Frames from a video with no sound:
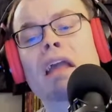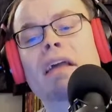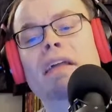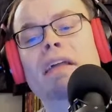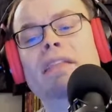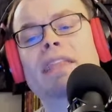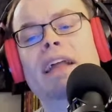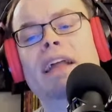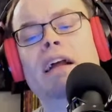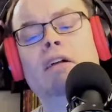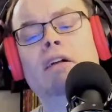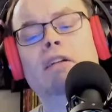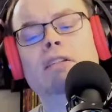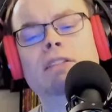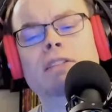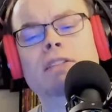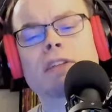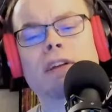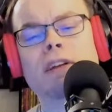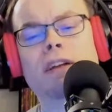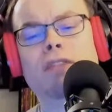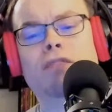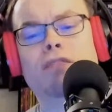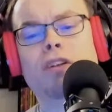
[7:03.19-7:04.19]
There's
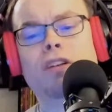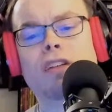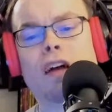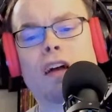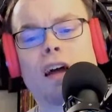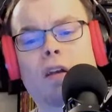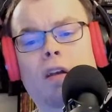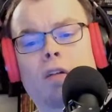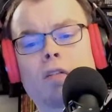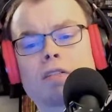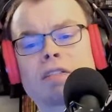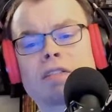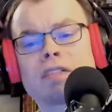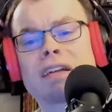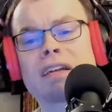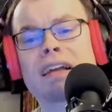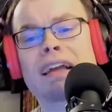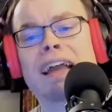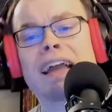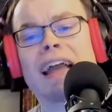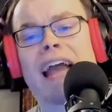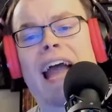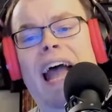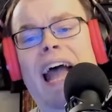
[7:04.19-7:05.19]
two different tunnels,
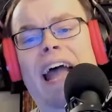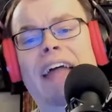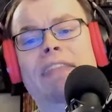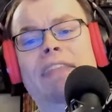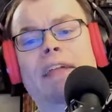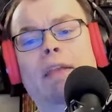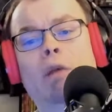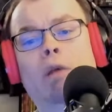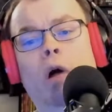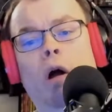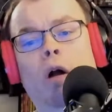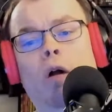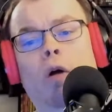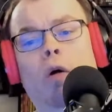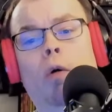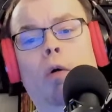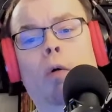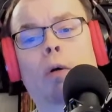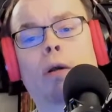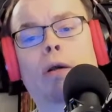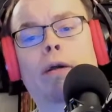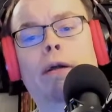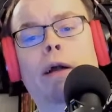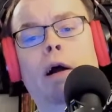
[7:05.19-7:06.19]
and the Dark
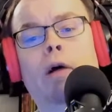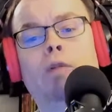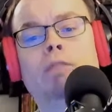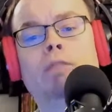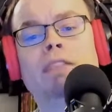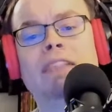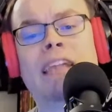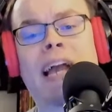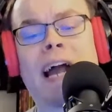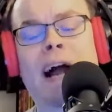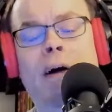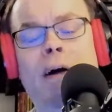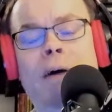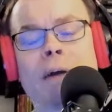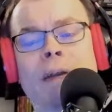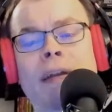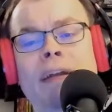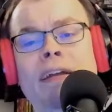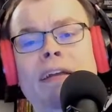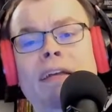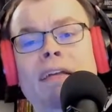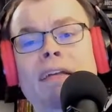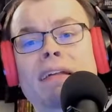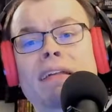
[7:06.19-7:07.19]
Order goes down
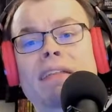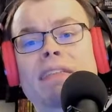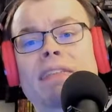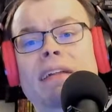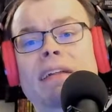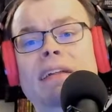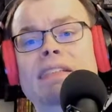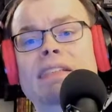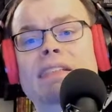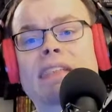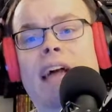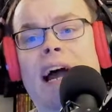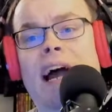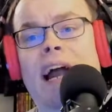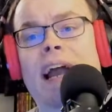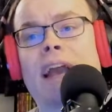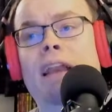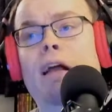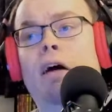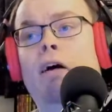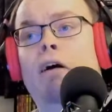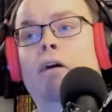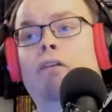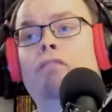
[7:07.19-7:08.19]
the side
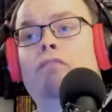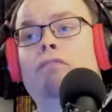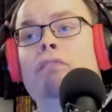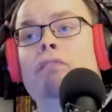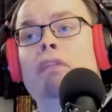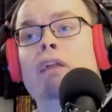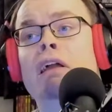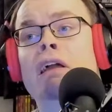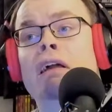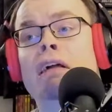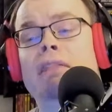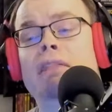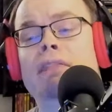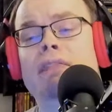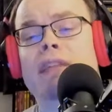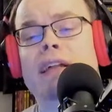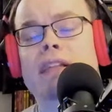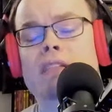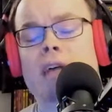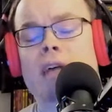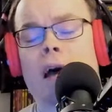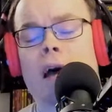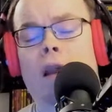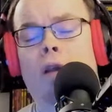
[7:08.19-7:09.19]
of the
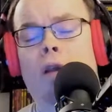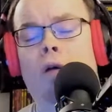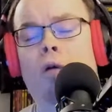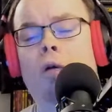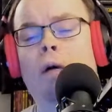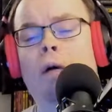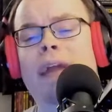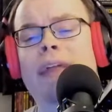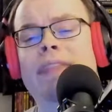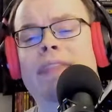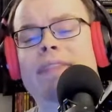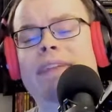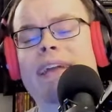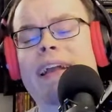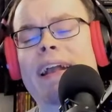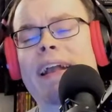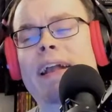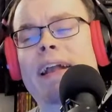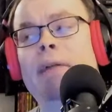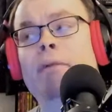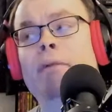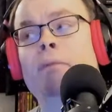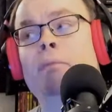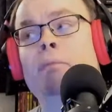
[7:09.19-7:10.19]
tunnel in
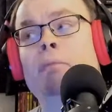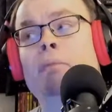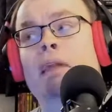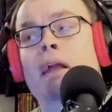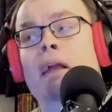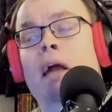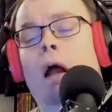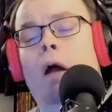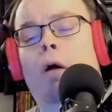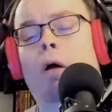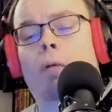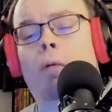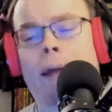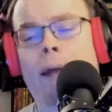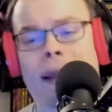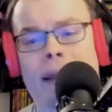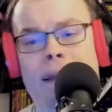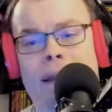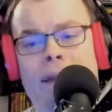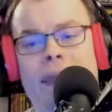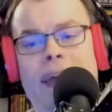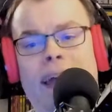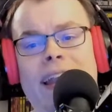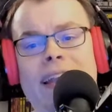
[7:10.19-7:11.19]
the
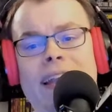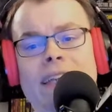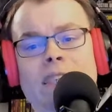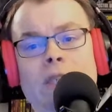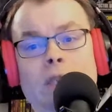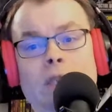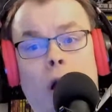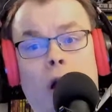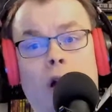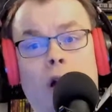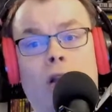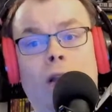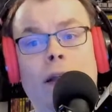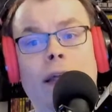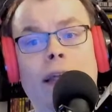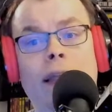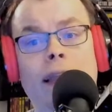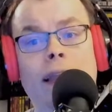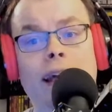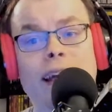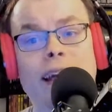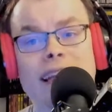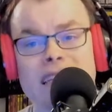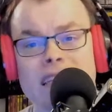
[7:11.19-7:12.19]
arena that is darkly
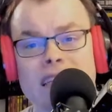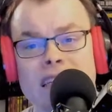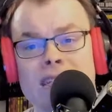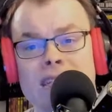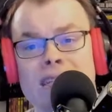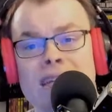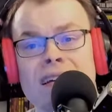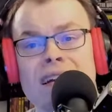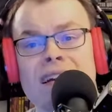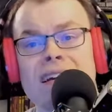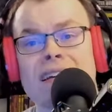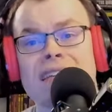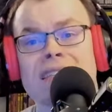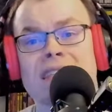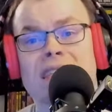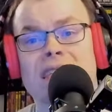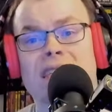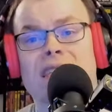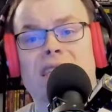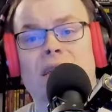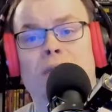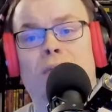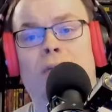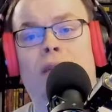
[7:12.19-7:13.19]
lit to
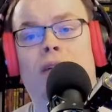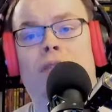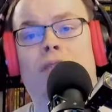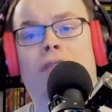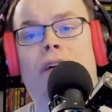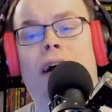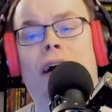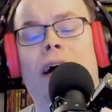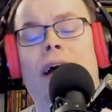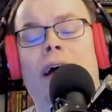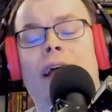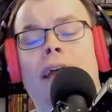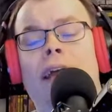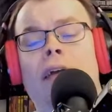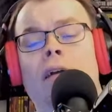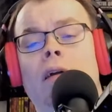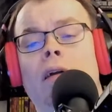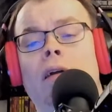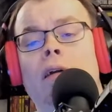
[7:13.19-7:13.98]
symbolize